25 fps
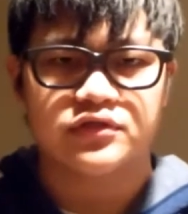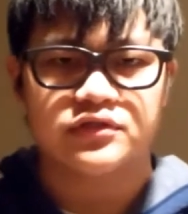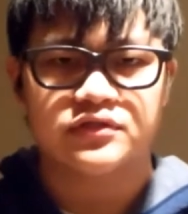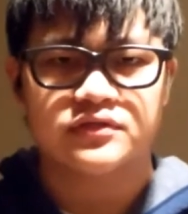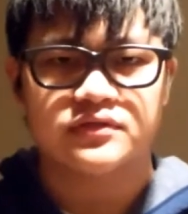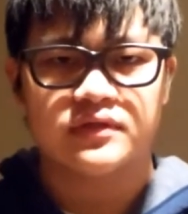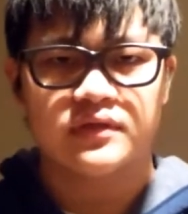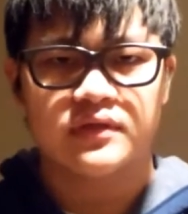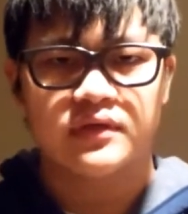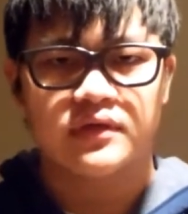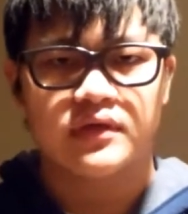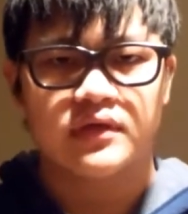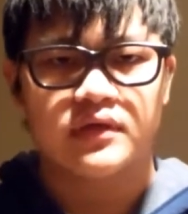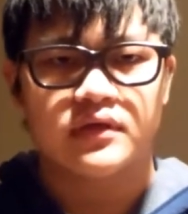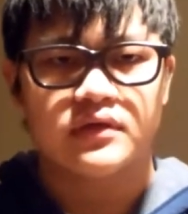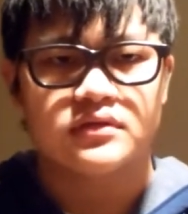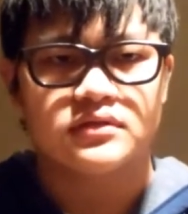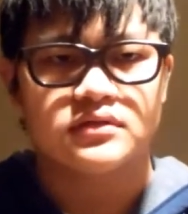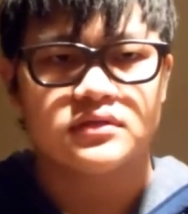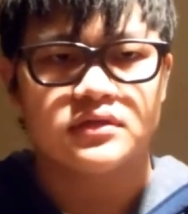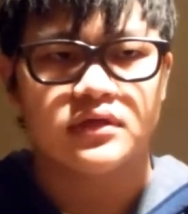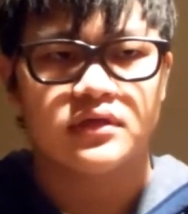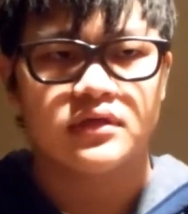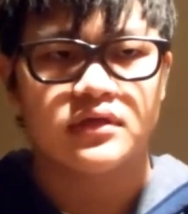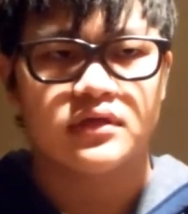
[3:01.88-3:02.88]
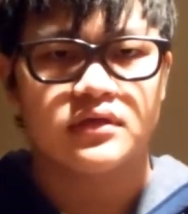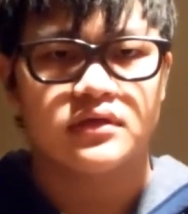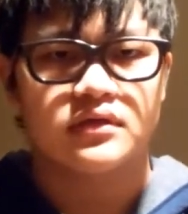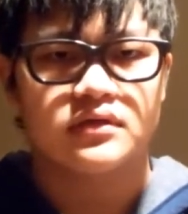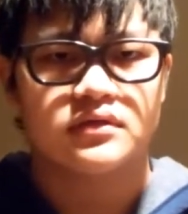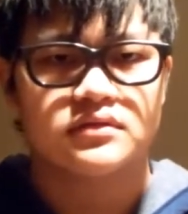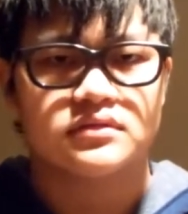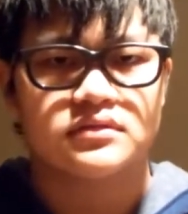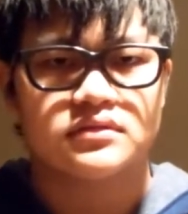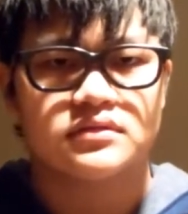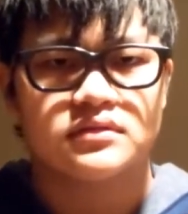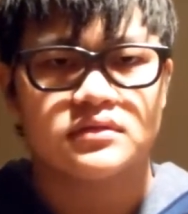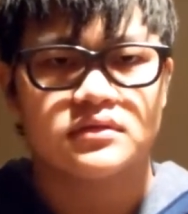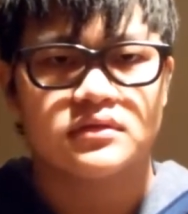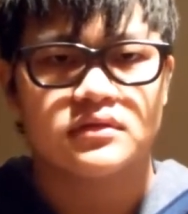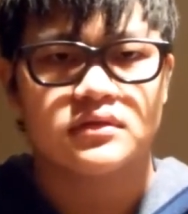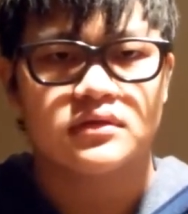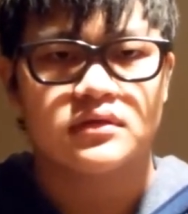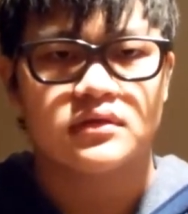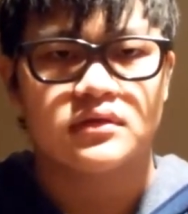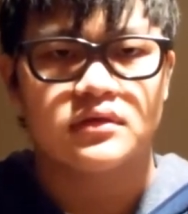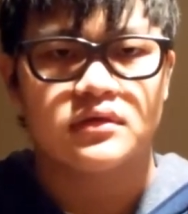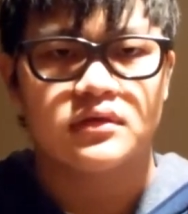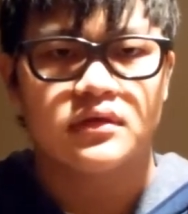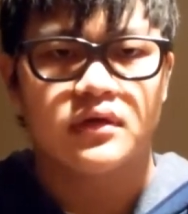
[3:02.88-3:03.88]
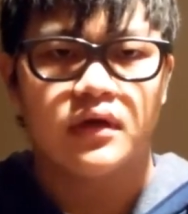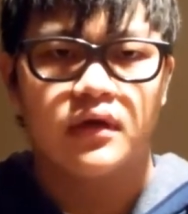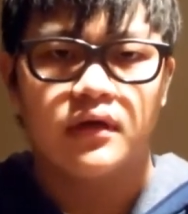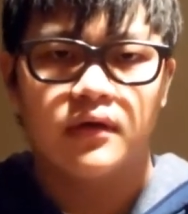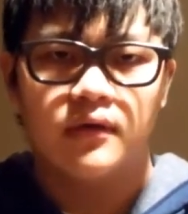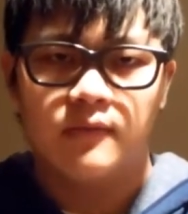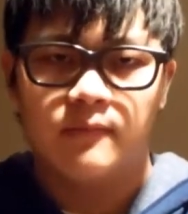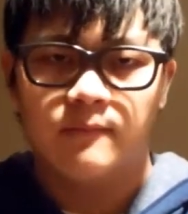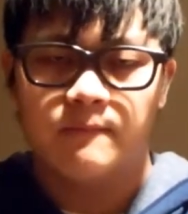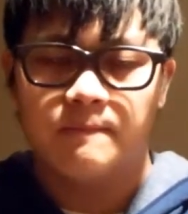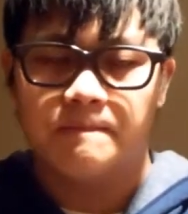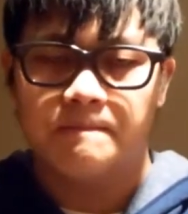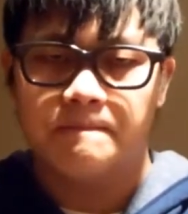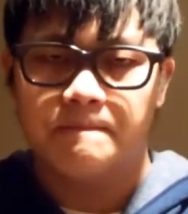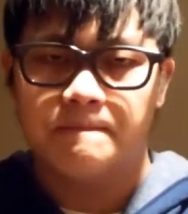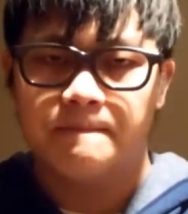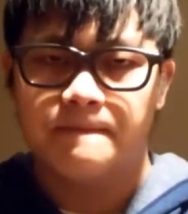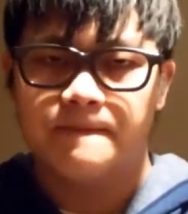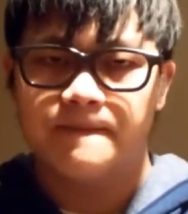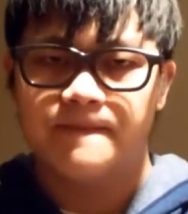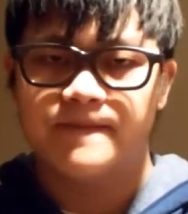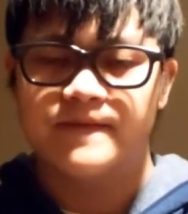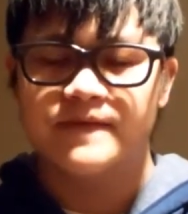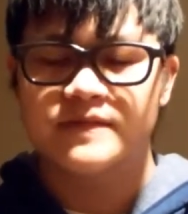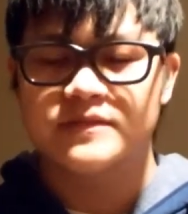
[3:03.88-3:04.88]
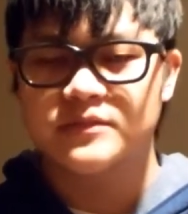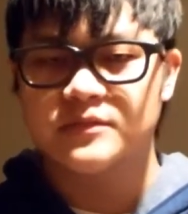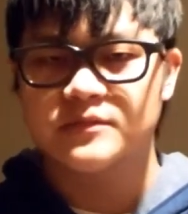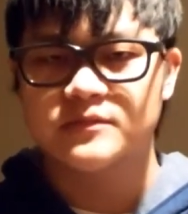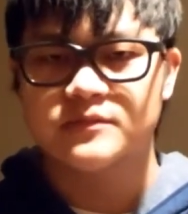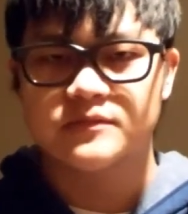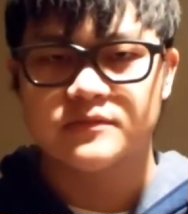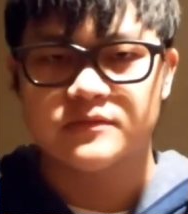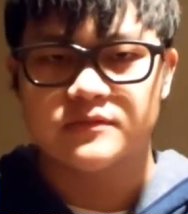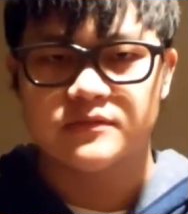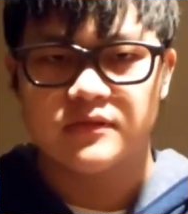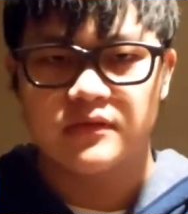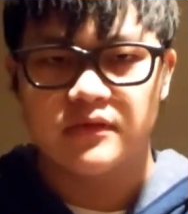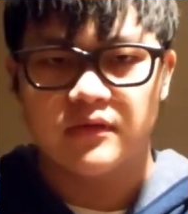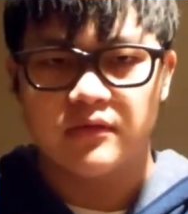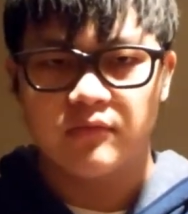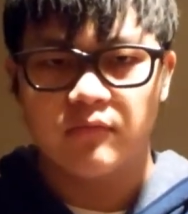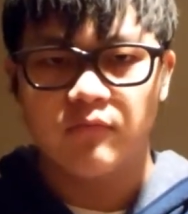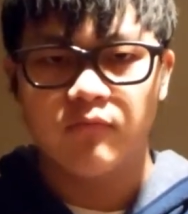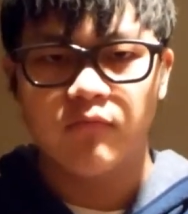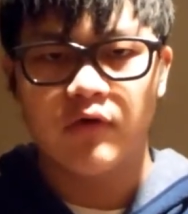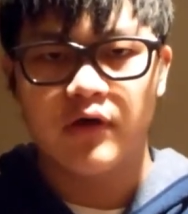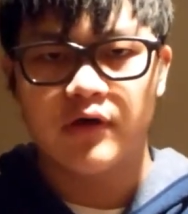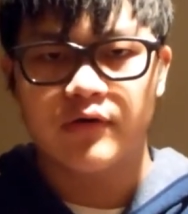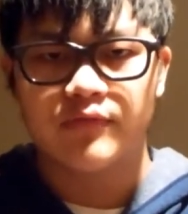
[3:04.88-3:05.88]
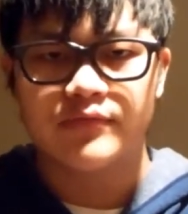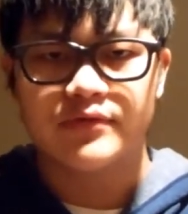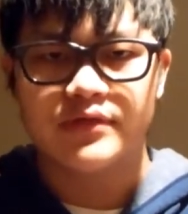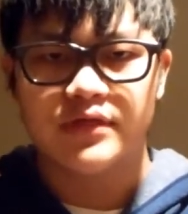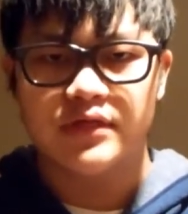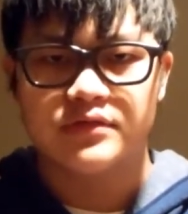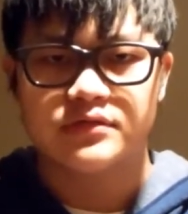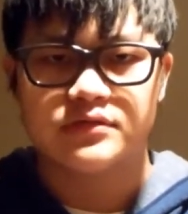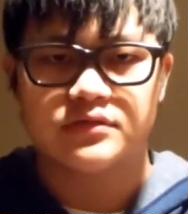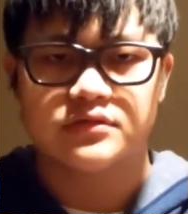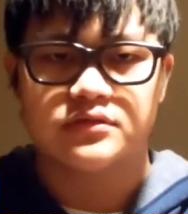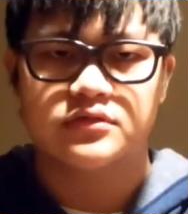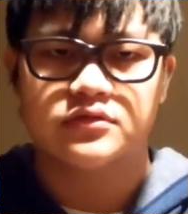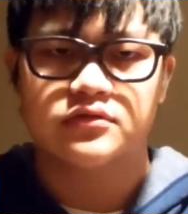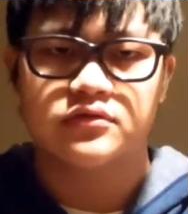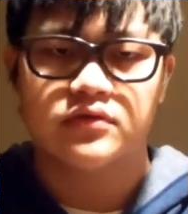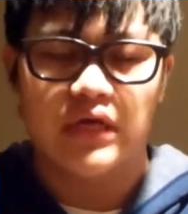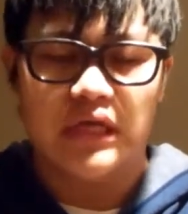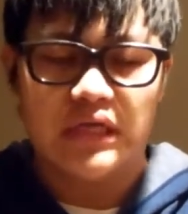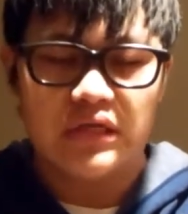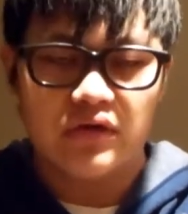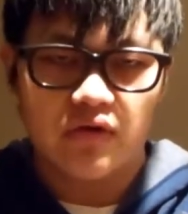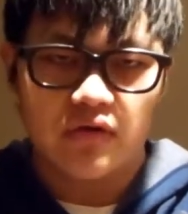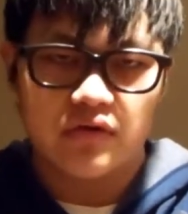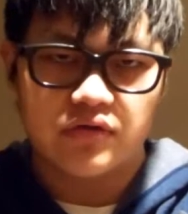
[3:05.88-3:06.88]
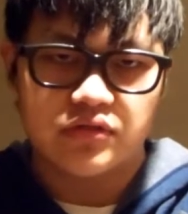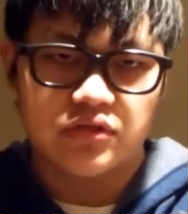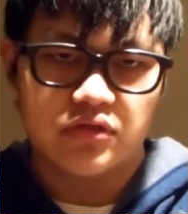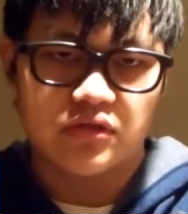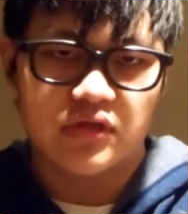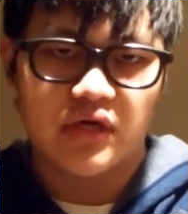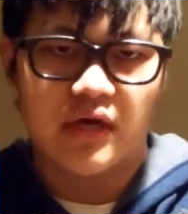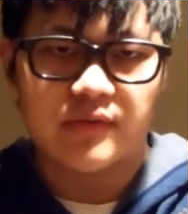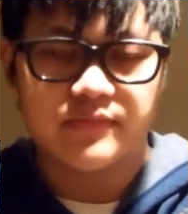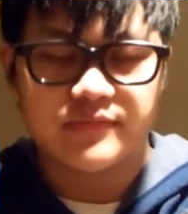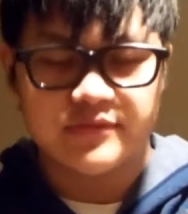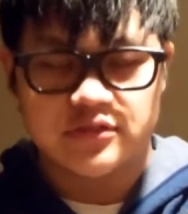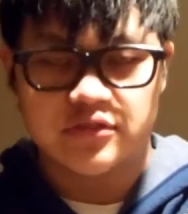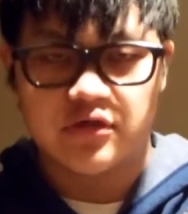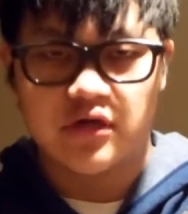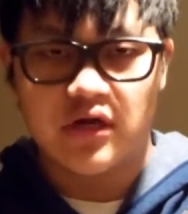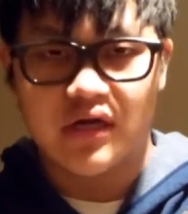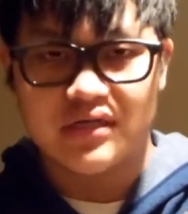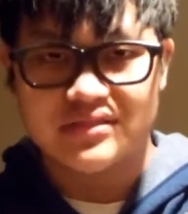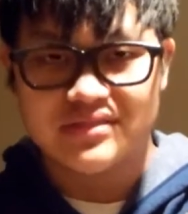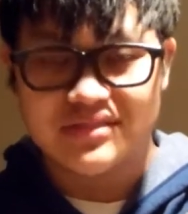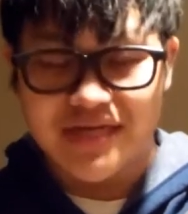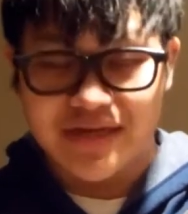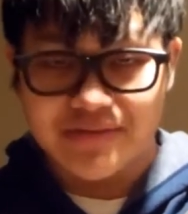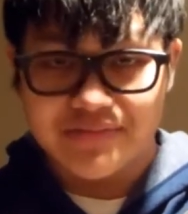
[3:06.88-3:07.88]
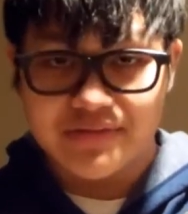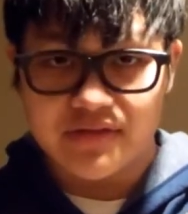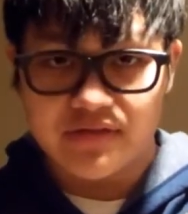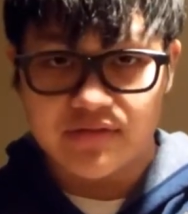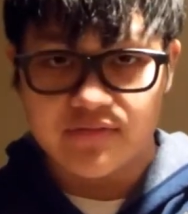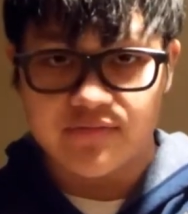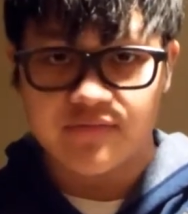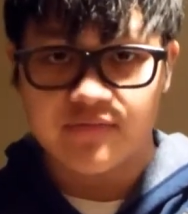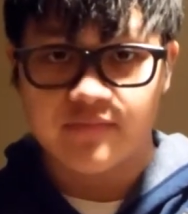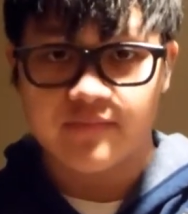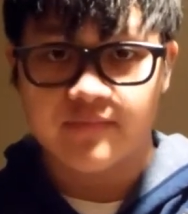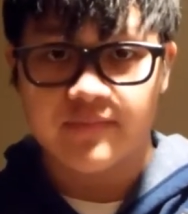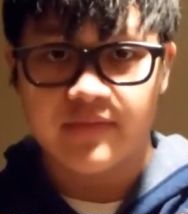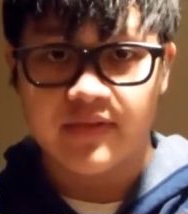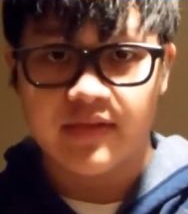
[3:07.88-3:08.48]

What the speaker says: which telling us this is what we need to do in order to accomplish our objective.